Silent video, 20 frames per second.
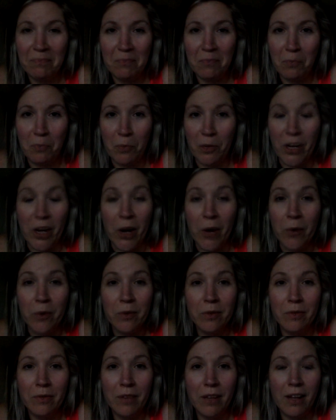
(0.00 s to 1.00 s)
We don't.
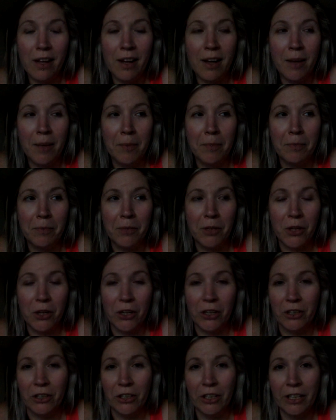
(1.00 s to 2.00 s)
You're
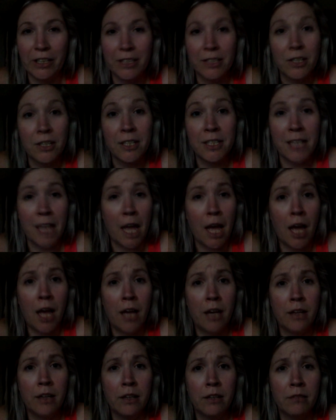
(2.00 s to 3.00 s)
going to look at us all
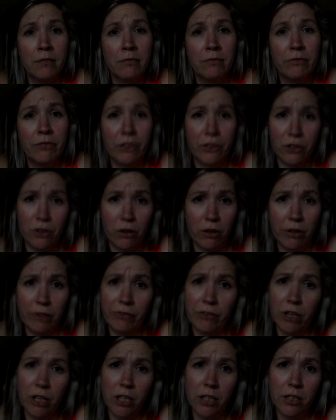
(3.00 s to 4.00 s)
sad and feel sorry
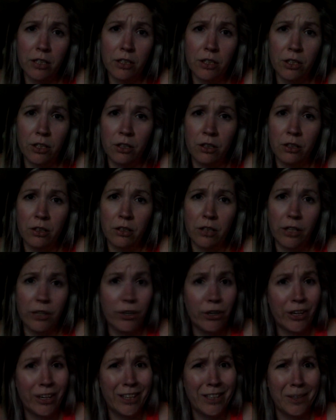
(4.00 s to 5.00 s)
for us, and then
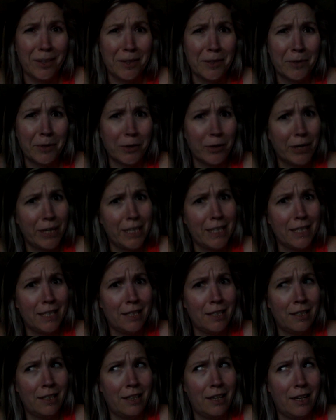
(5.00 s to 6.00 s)
you're going to tell us we're
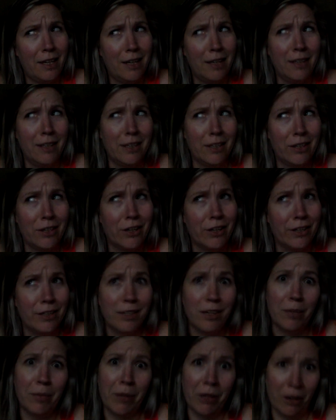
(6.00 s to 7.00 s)
crazy, and then you're going to
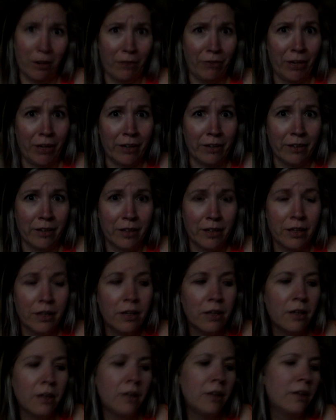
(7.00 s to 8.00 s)
stop being our friend.
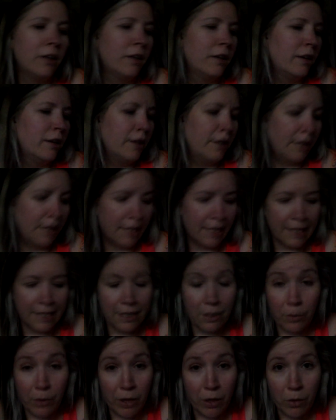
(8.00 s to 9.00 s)

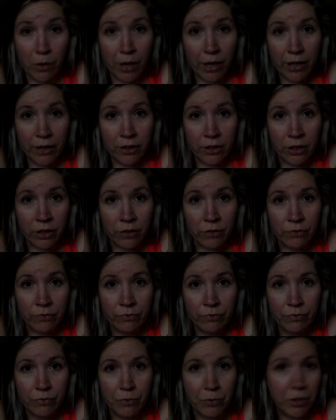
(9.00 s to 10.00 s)
So we don't want you to know.
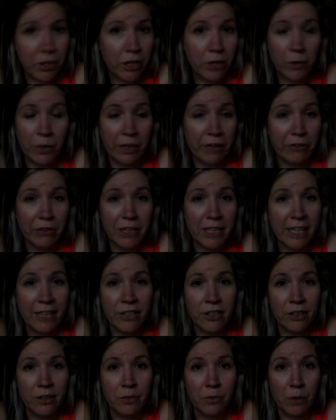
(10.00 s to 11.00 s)
We're not doing it for
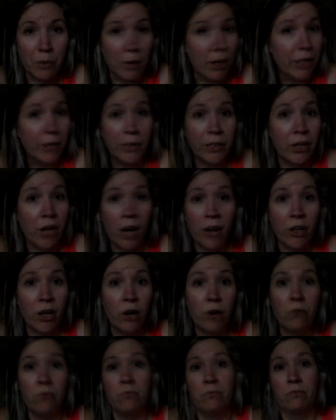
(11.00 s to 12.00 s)
attention. We want you to not
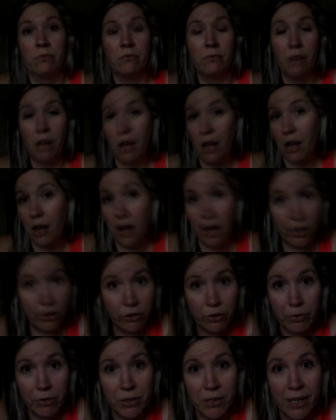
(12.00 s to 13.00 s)
know.
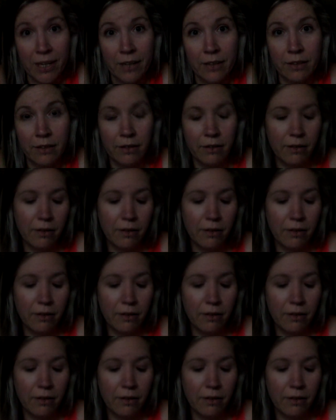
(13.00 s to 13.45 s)
100%.